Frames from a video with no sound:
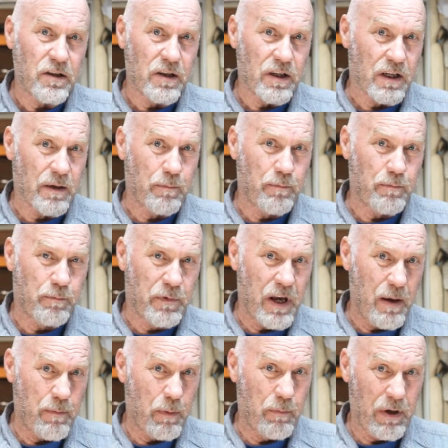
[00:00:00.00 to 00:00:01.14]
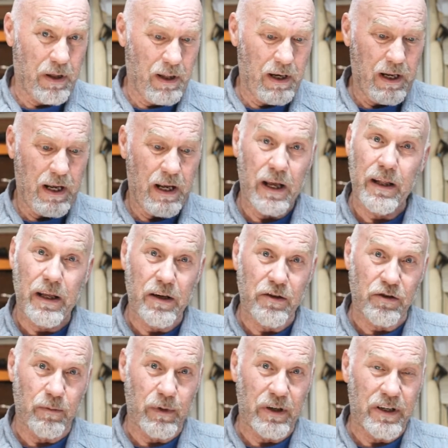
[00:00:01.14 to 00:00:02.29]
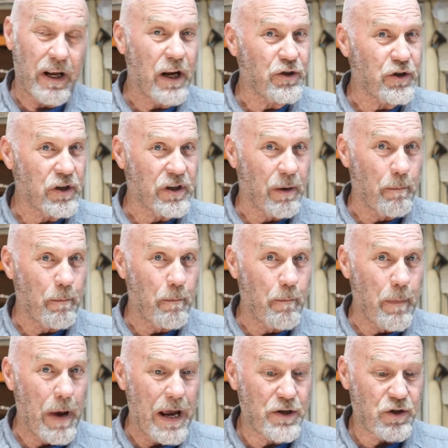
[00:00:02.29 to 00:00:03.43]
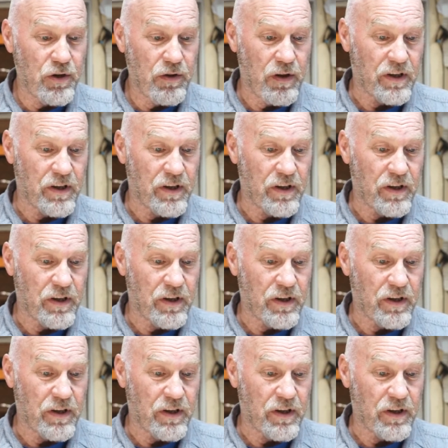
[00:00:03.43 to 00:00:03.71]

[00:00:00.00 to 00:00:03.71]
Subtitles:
the capability, and the instrumentation to measure the